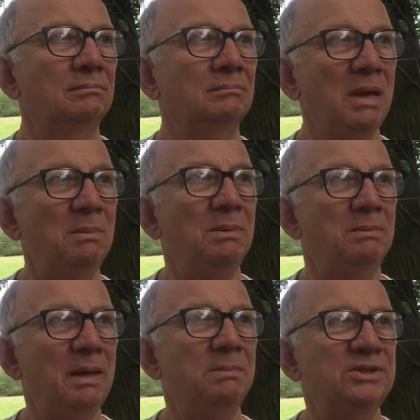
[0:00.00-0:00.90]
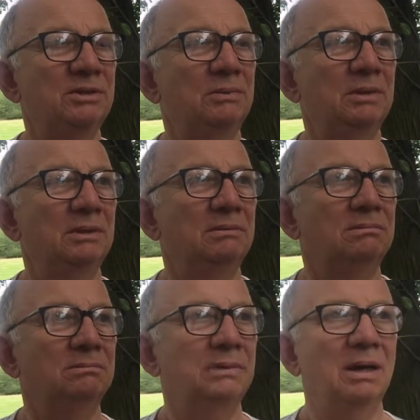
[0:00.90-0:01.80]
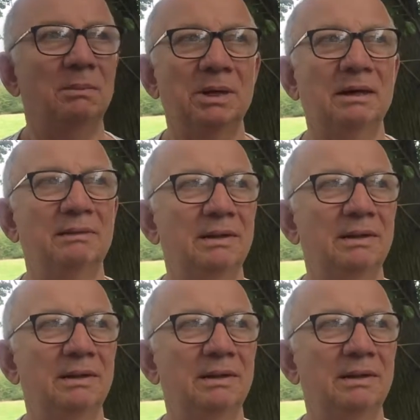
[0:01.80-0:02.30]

Maybe she will come around